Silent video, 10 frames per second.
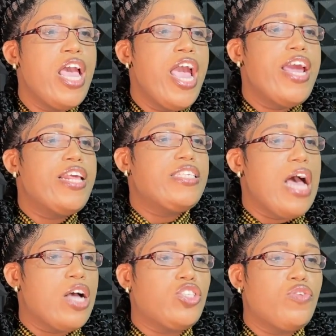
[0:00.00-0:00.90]
is
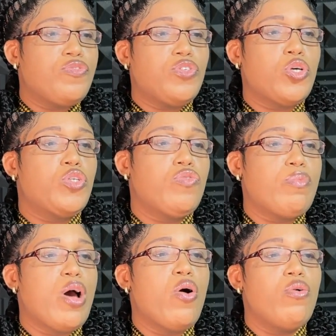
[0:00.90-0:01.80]
out of source from
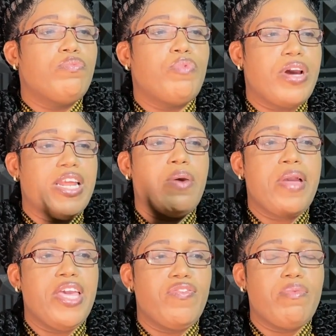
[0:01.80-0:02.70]
our own pocket that we
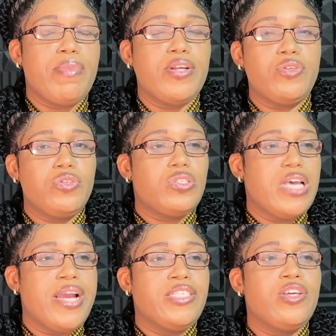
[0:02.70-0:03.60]
are giving back to
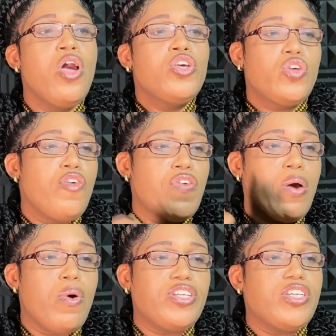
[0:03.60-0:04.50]
society. So if you
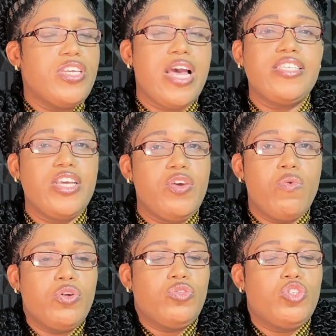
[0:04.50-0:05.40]
are watching us and you
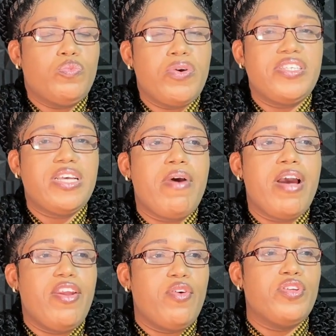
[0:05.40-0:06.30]
want to sponsor,
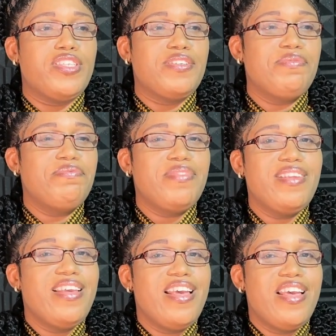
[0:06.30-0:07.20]
not?
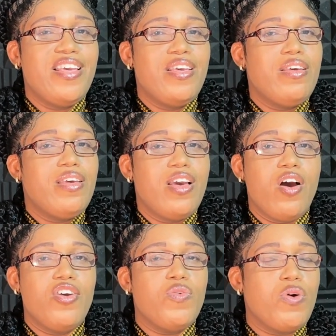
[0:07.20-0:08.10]

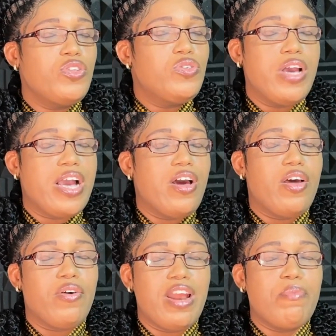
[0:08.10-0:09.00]
Reach out. You want to
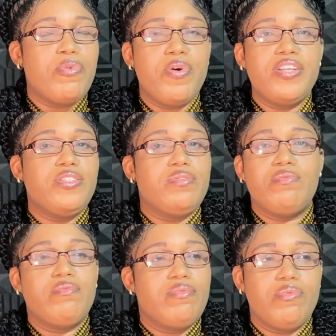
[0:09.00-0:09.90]
collaborate,
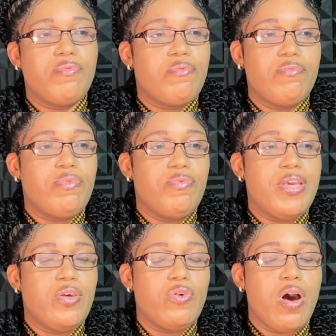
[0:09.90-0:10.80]

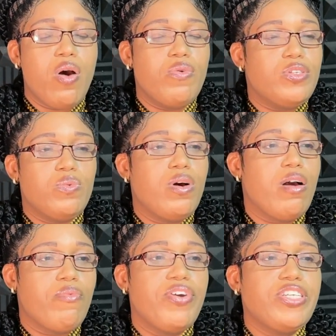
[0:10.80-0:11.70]
you are always
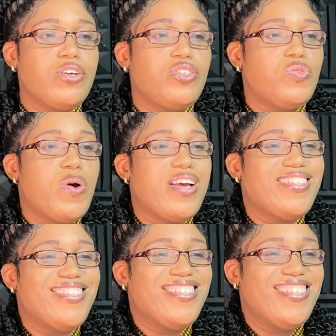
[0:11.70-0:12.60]
welcome. Reach out to
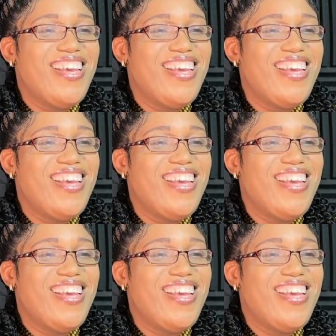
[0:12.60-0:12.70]
us.